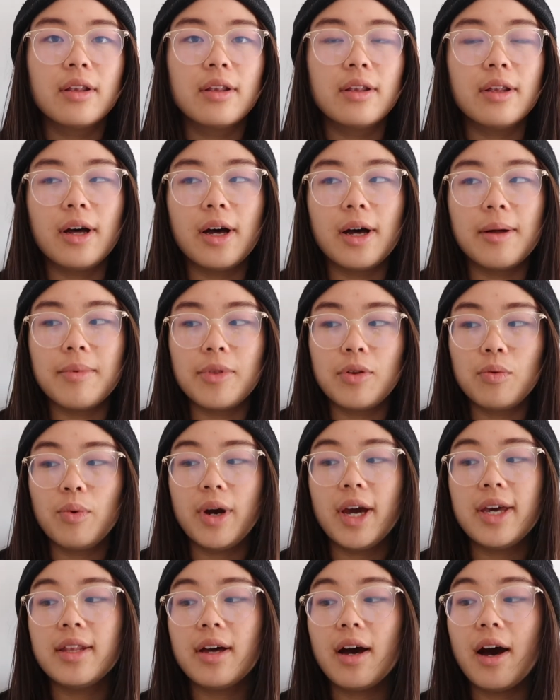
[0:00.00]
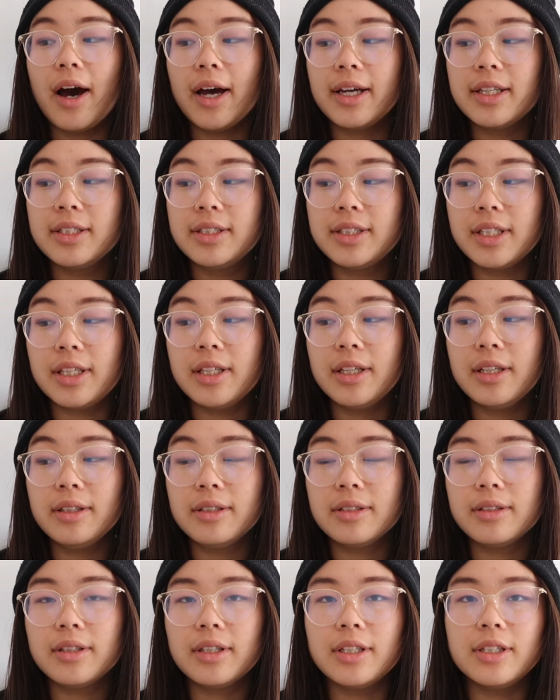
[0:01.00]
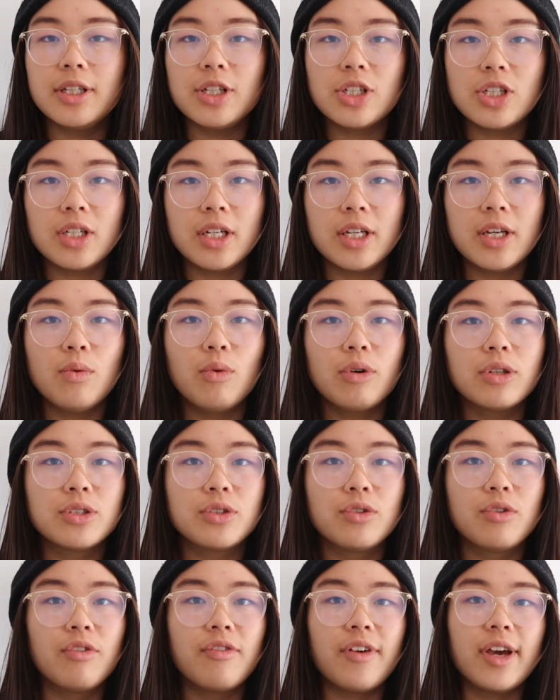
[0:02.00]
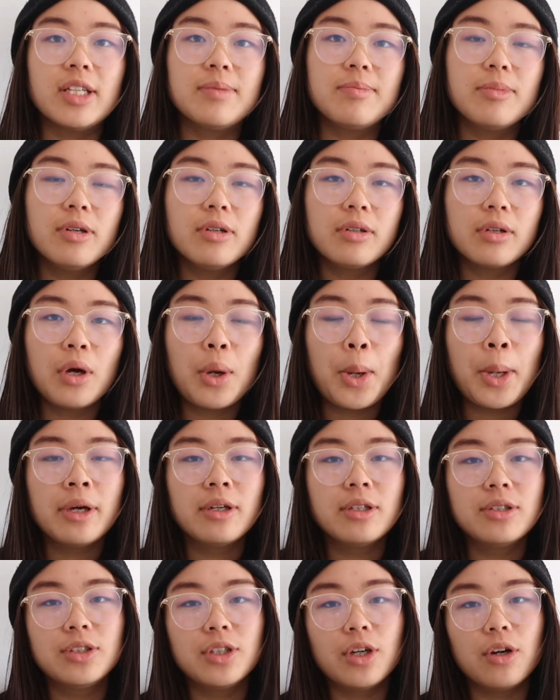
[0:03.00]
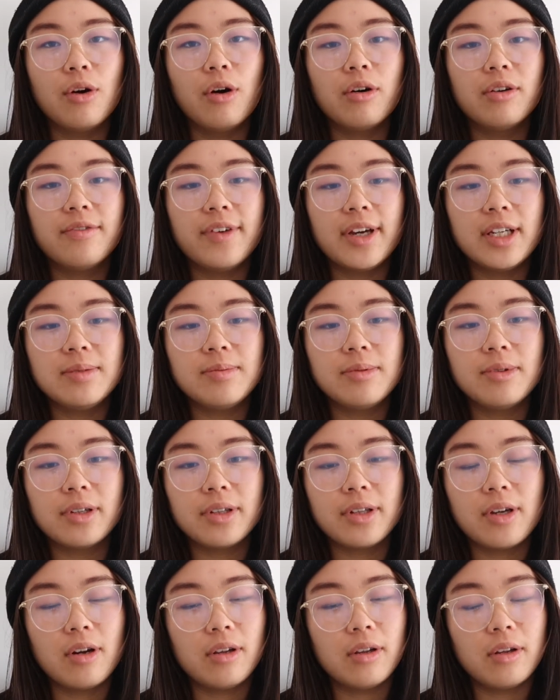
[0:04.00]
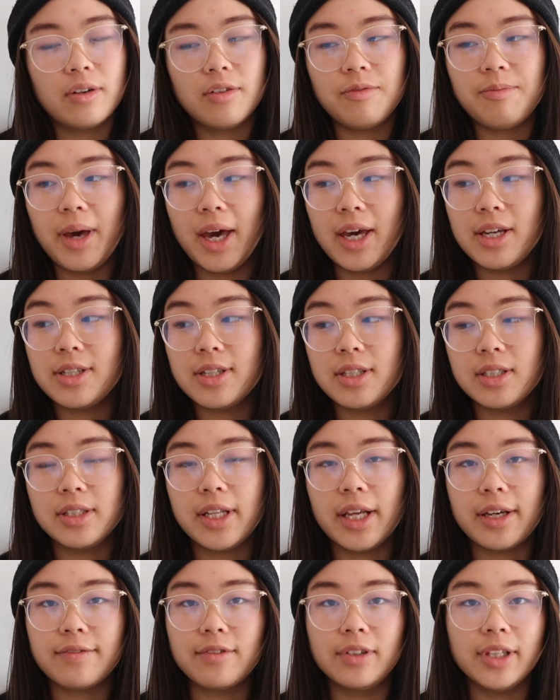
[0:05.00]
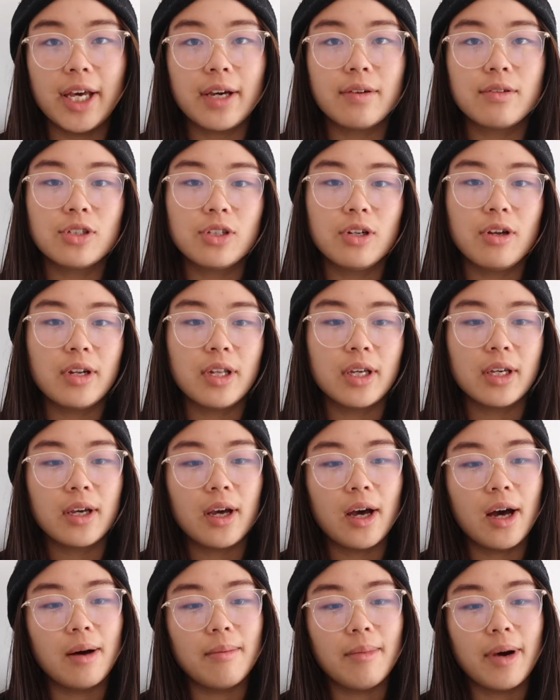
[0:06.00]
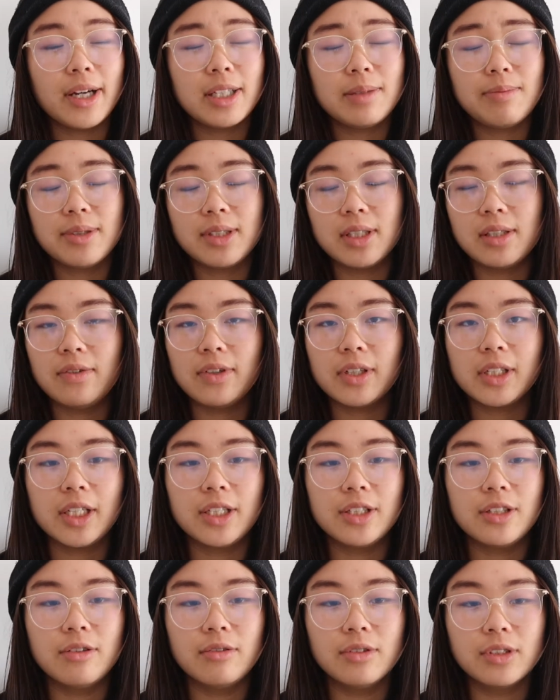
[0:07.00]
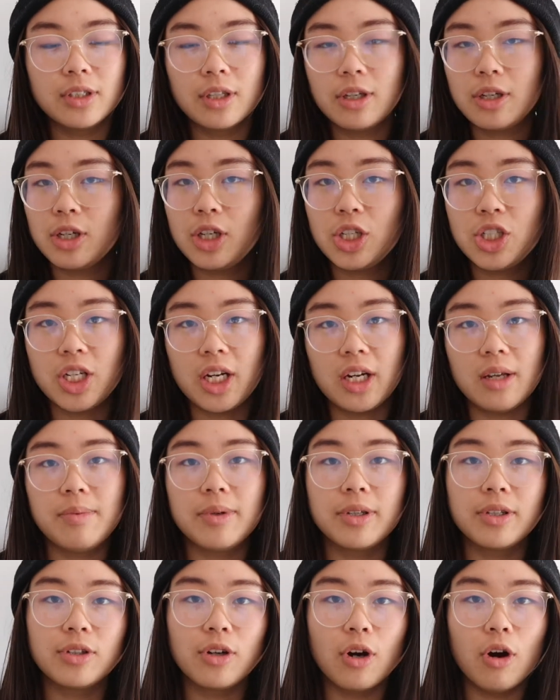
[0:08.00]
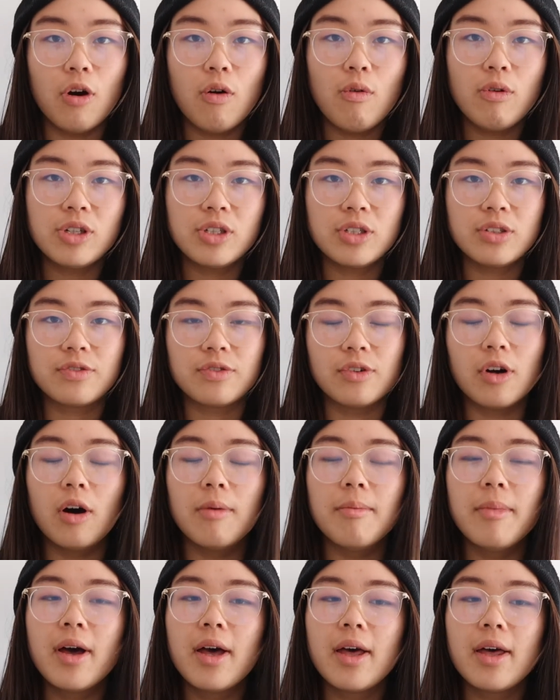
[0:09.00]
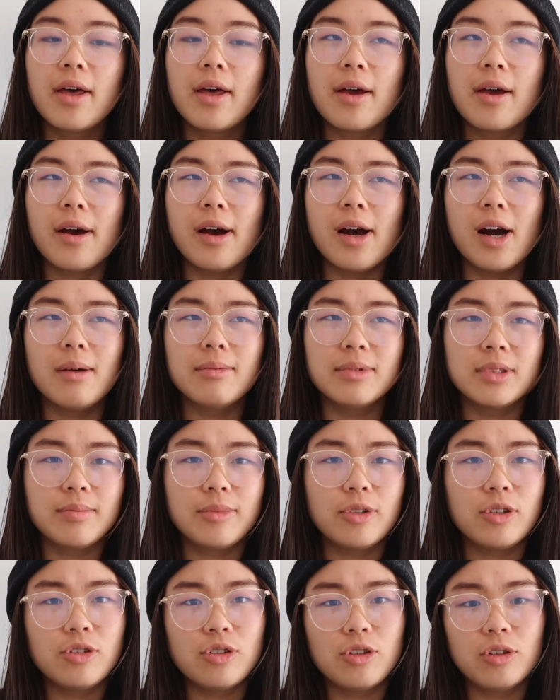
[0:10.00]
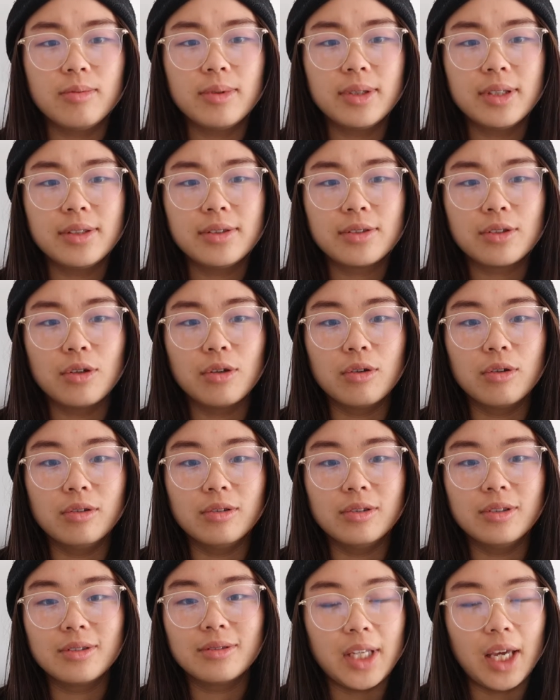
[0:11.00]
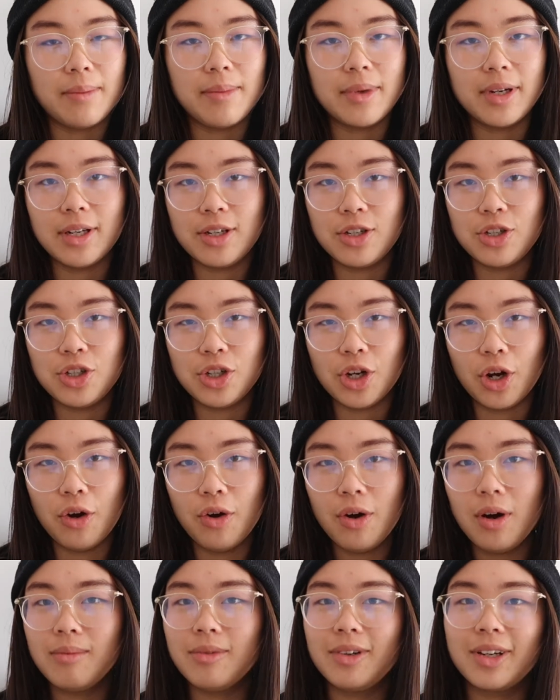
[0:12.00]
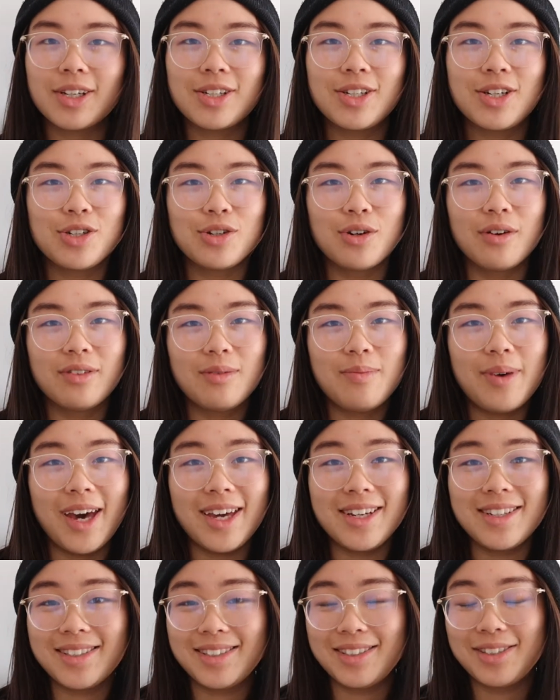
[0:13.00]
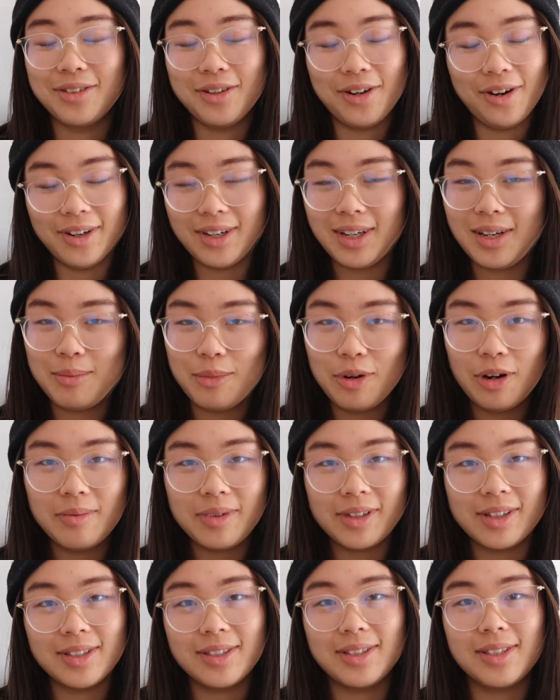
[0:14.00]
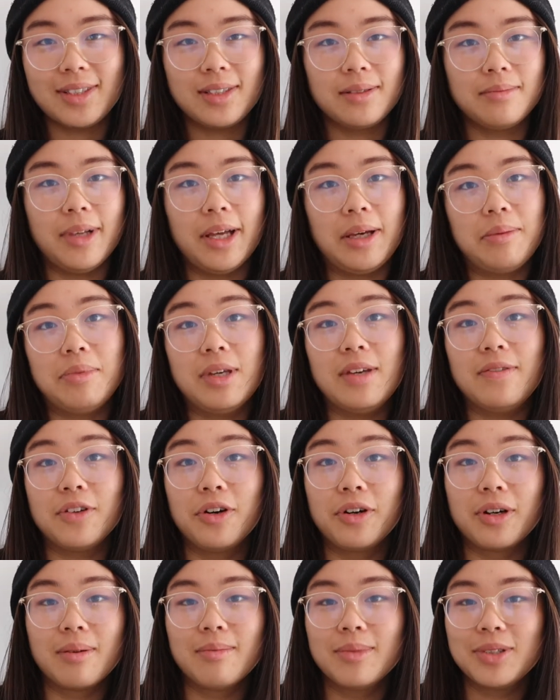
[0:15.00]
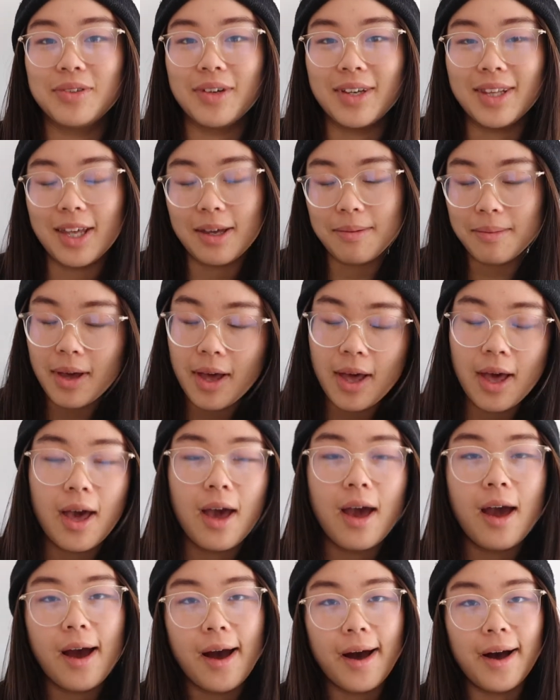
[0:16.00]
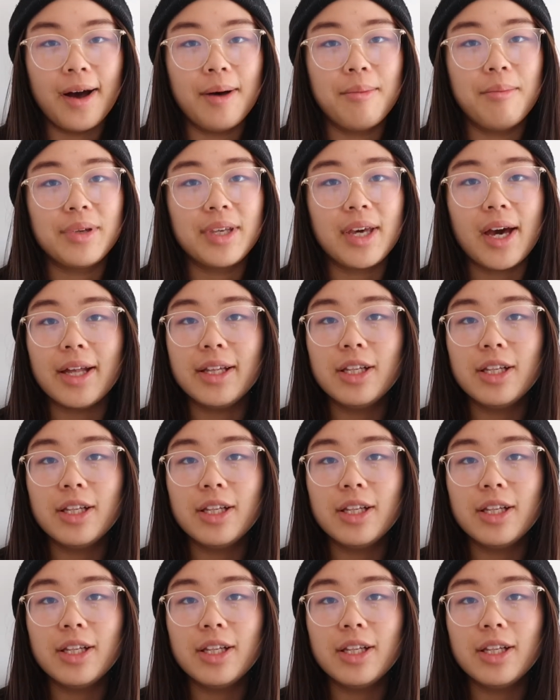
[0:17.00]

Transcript: the way that I did it initially was through Facebook. So on Facebook, there are a lot of pages like for language learning. I specifically used Shut Up and Go, which is from some YouTubers called Damon and Joe. I'm not actually sure if the page is still on anymore because there's some like beef going on between them. But yeah, I